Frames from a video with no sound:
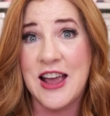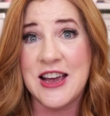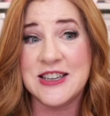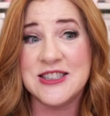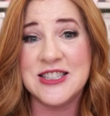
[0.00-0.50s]

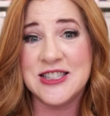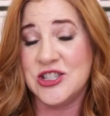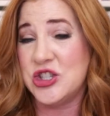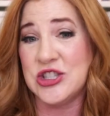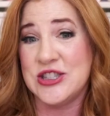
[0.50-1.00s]
and this
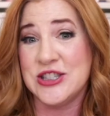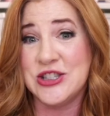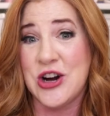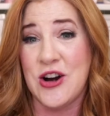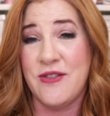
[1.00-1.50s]
is just the
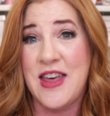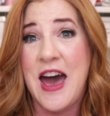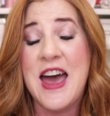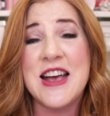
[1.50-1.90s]
start of that.